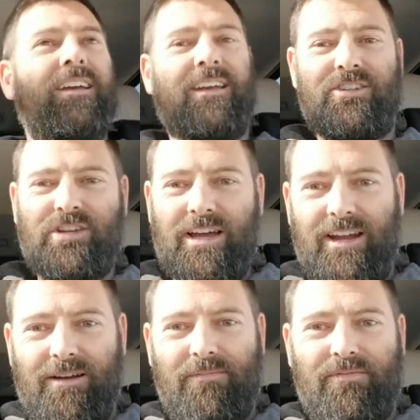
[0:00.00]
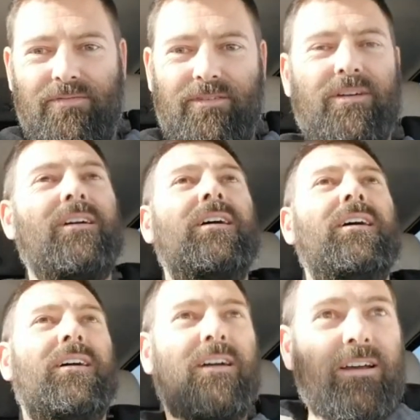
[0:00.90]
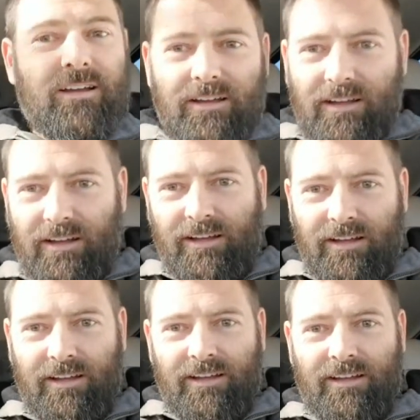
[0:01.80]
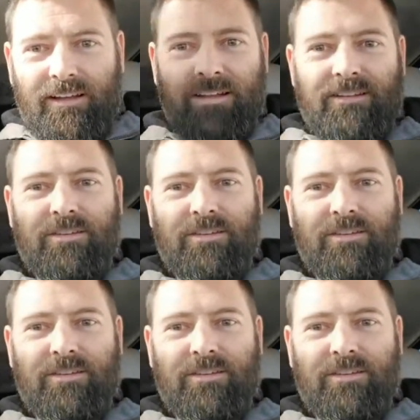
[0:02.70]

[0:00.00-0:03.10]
It shot up to